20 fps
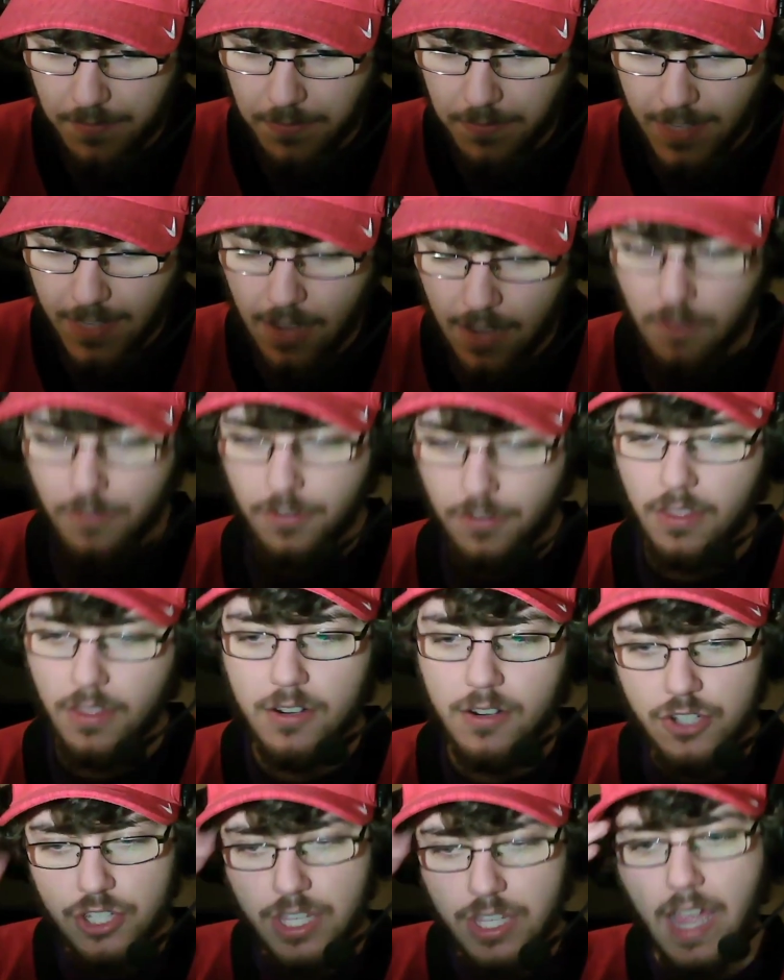I don't know for their
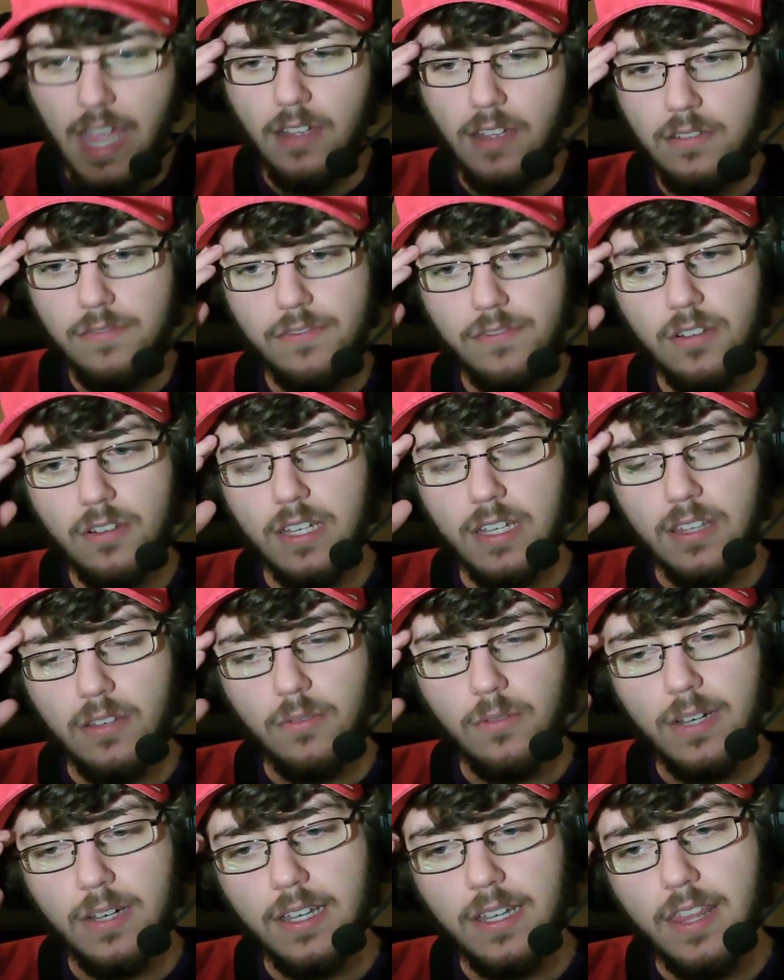style and for like the
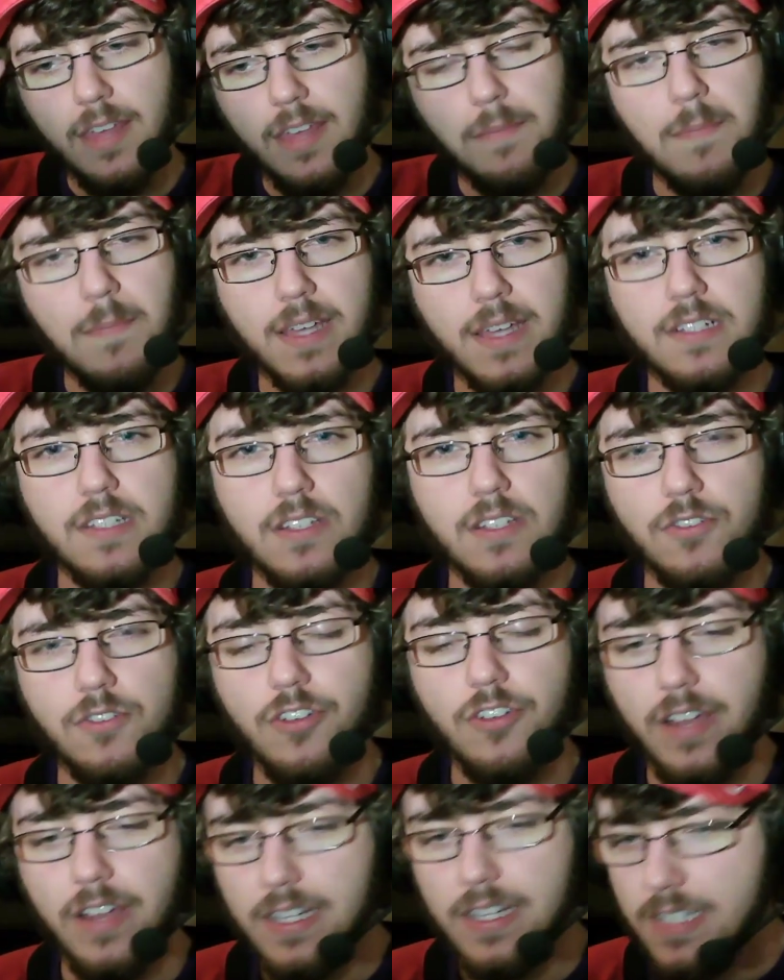way they mix their
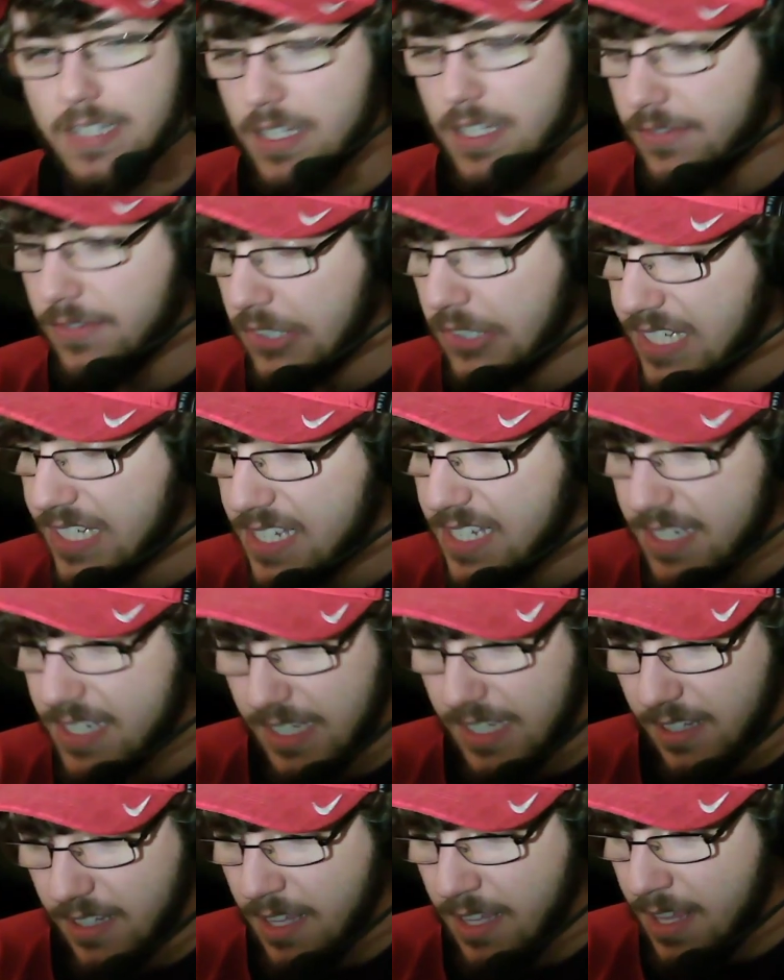tracks. His voice is
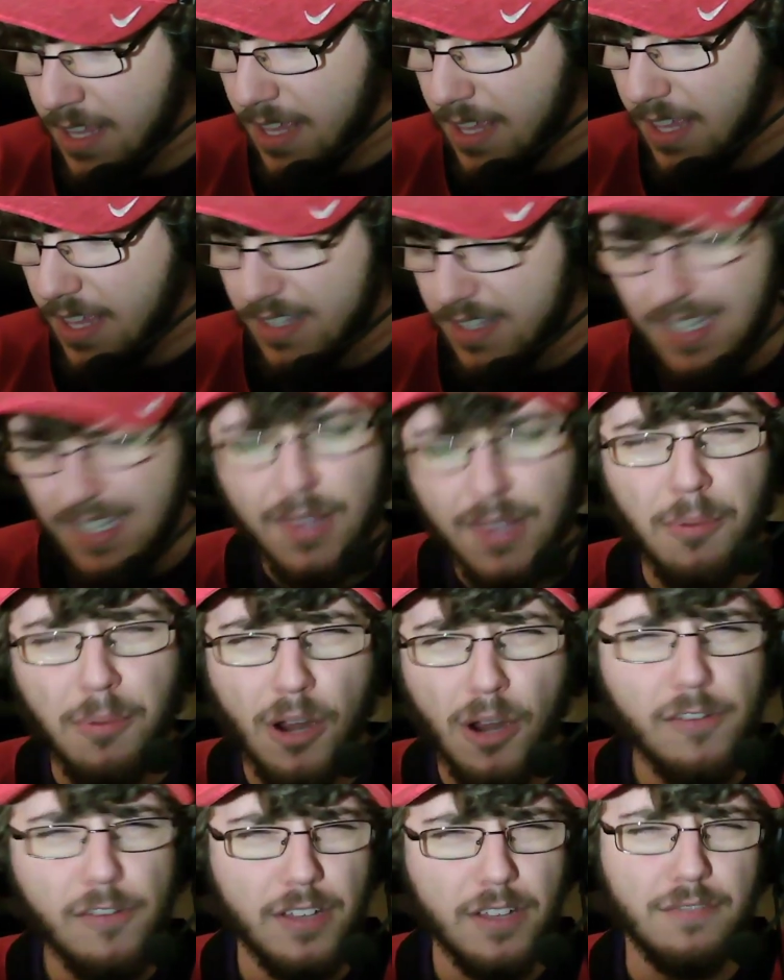like it's like the
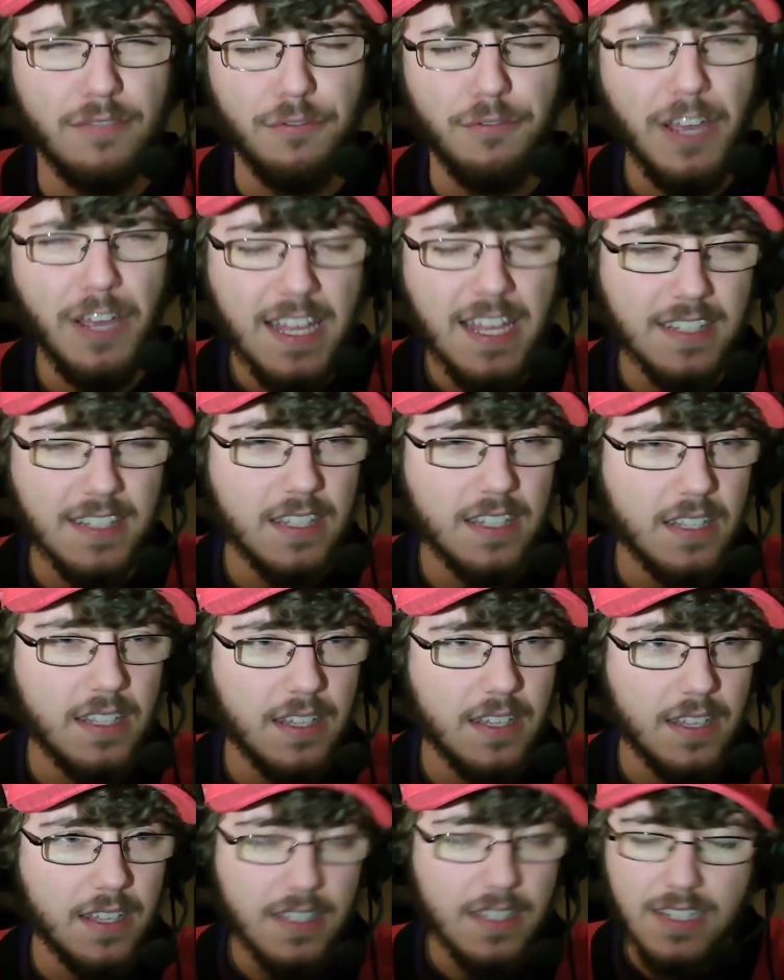perfect fit.
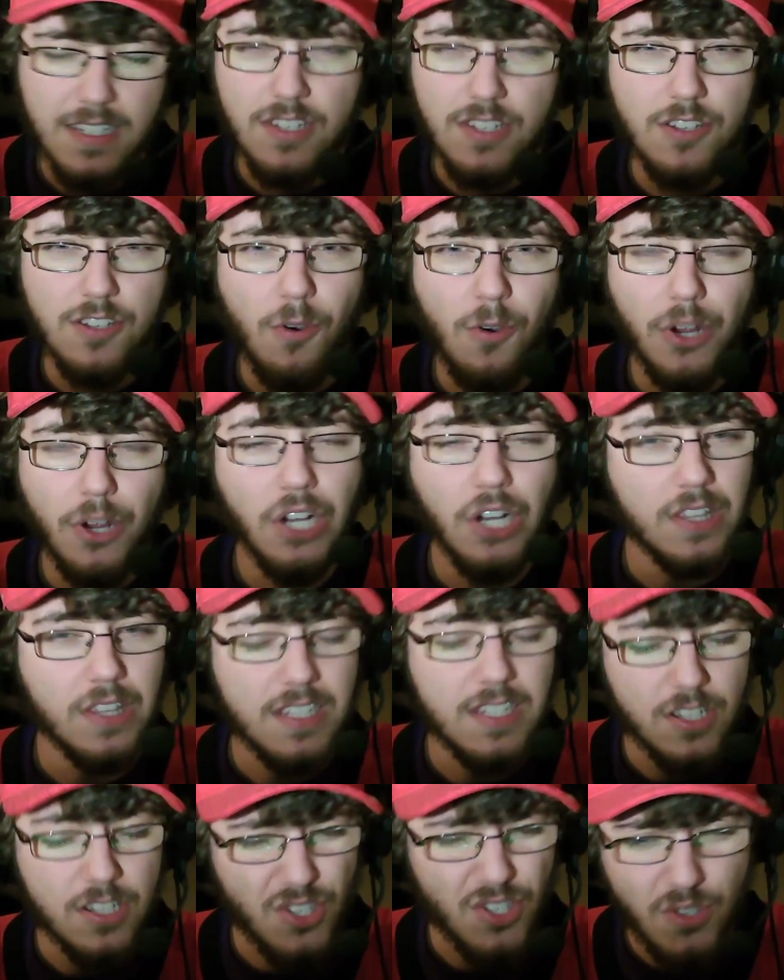This is so good. This
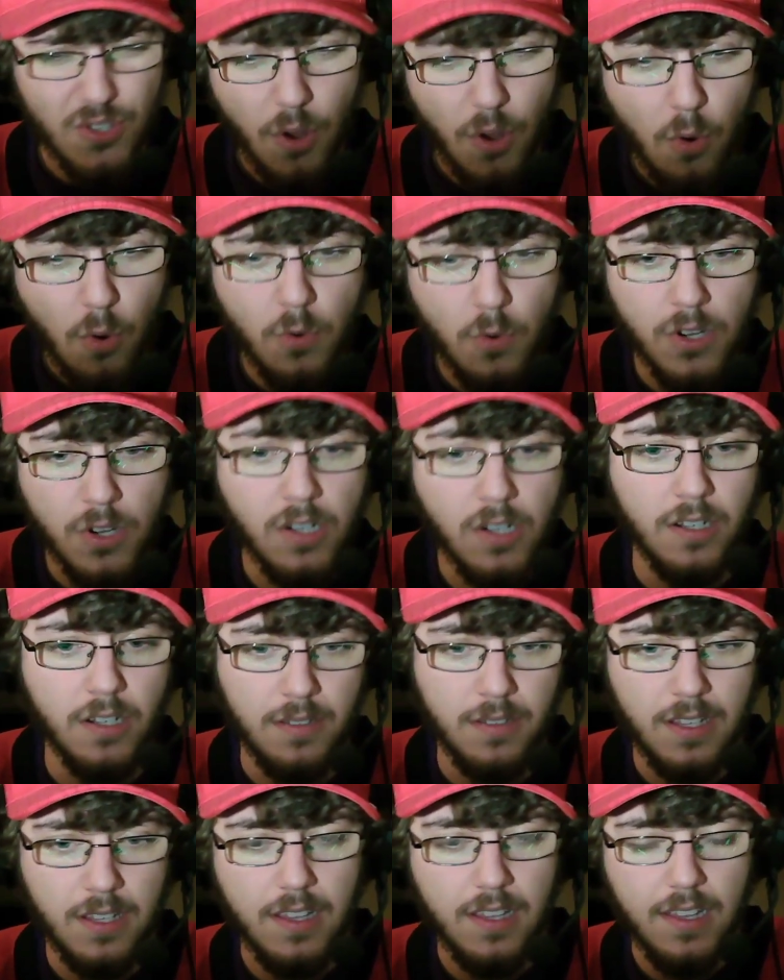is so good.
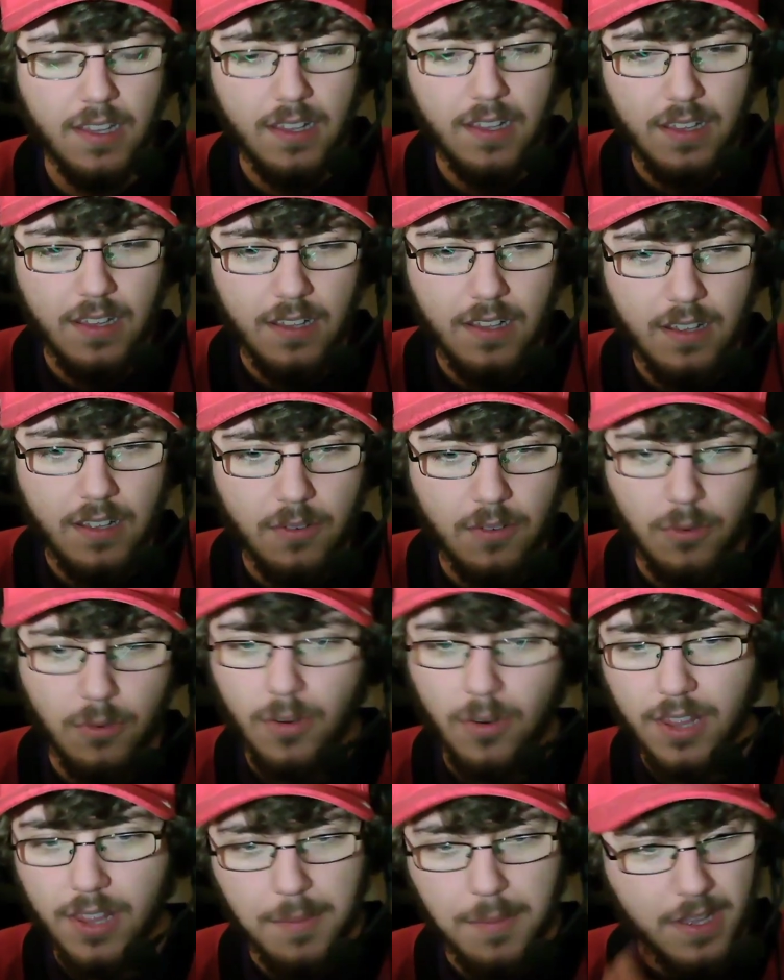I'll
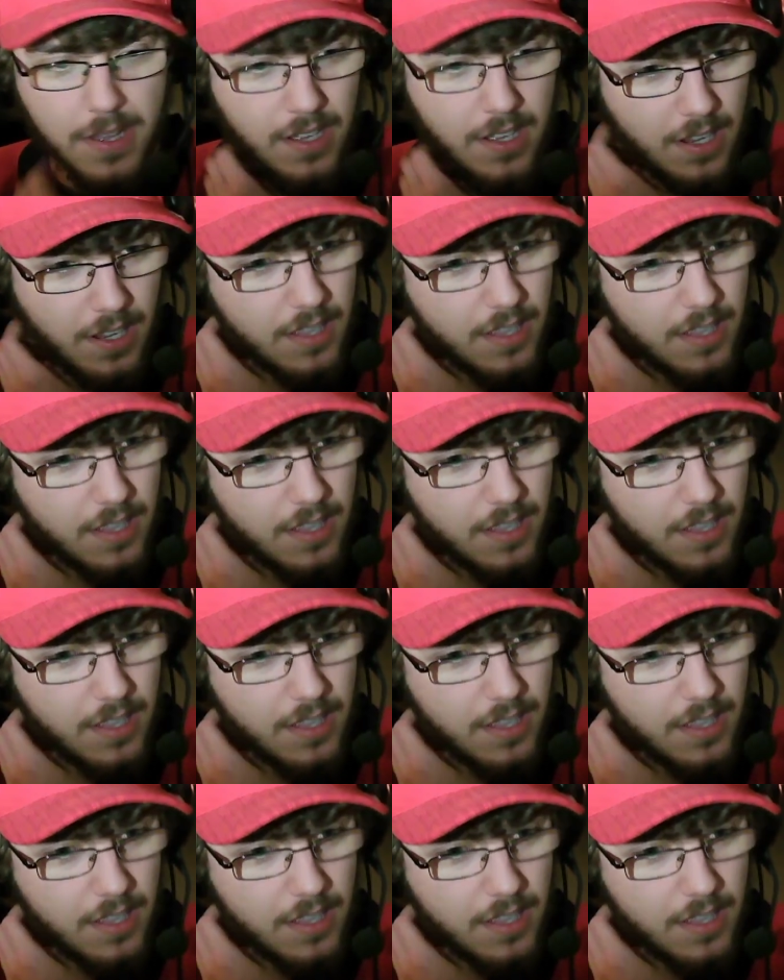run that back.